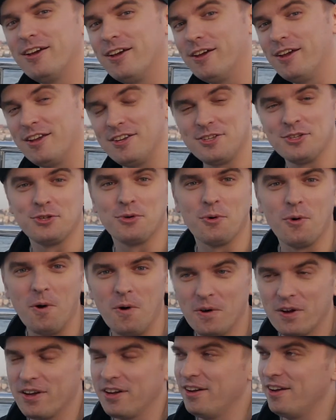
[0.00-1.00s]
ASUS
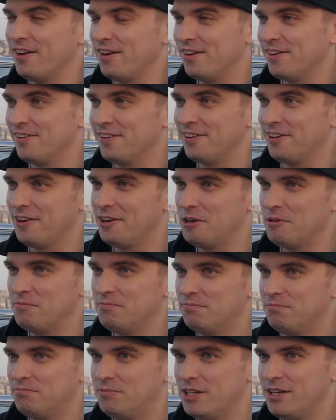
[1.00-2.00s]
ROG, and
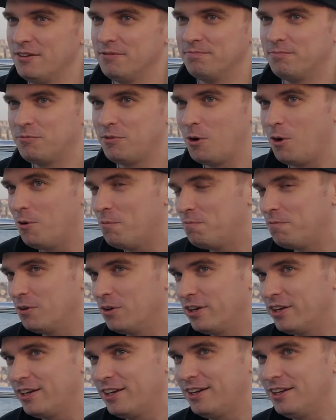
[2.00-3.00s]
yeah,
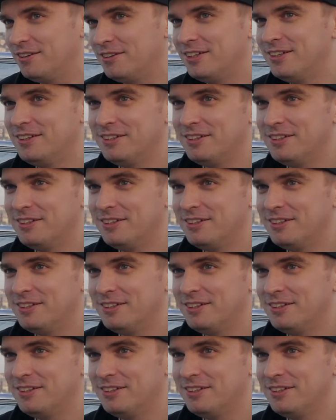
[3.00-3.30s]
hopefully